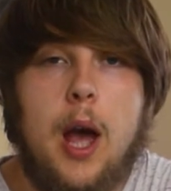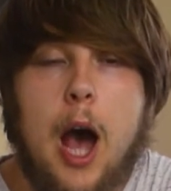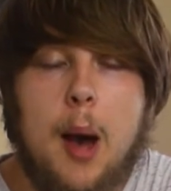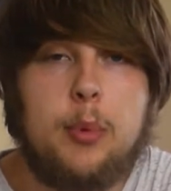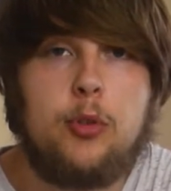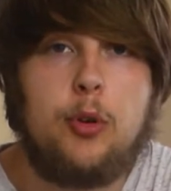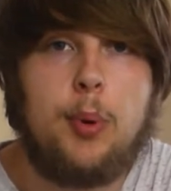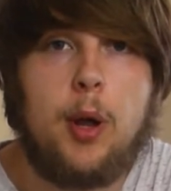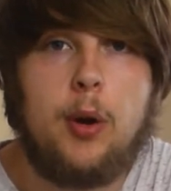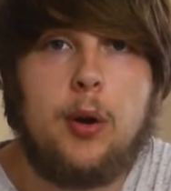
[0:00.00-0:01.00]
aperture
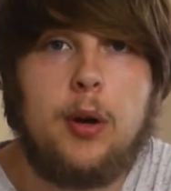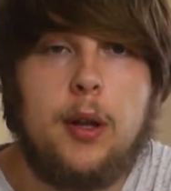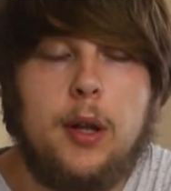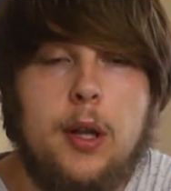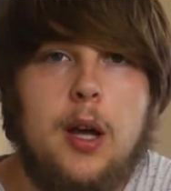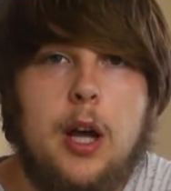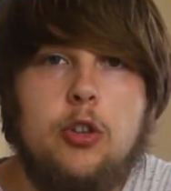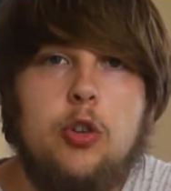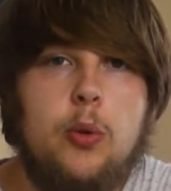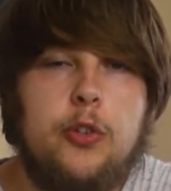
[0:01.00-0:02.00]
priority,
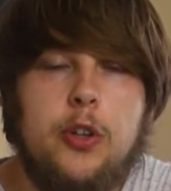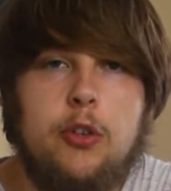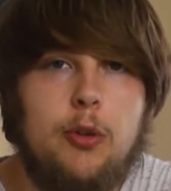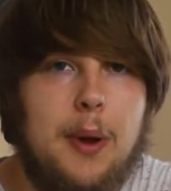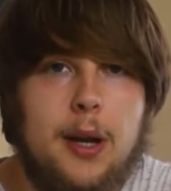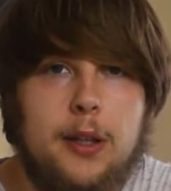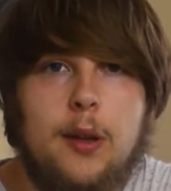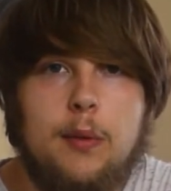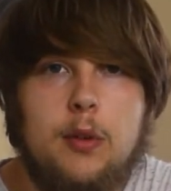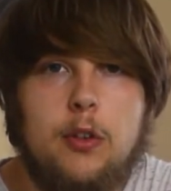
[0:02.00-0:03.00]
and you will see a dramatic
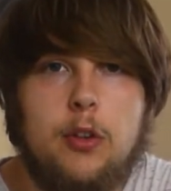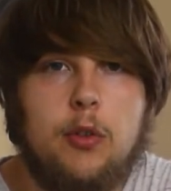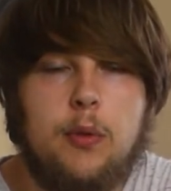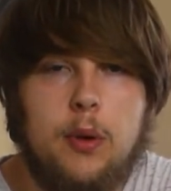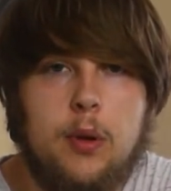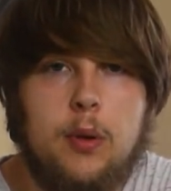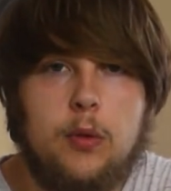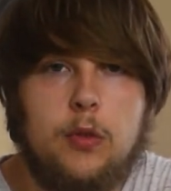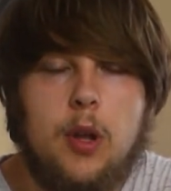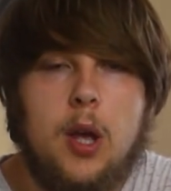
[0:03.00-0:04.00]
difference in your
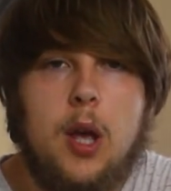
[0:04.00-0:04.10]
photos.